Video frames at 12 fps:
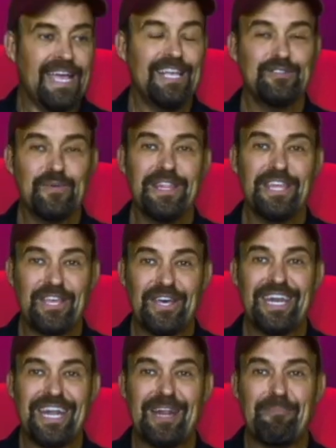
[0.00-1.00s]
He's really
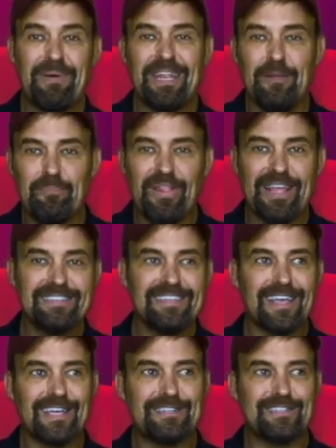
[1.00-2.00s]
good in it, but he plays
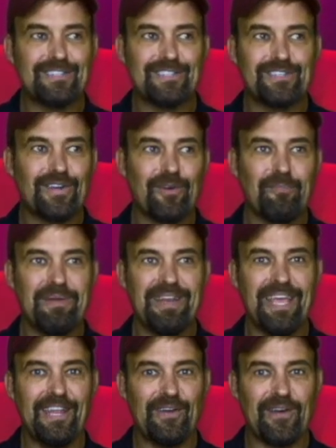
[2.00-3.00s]
like a
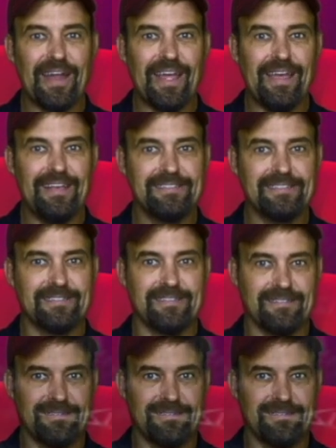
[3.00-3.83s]
Terminator-esque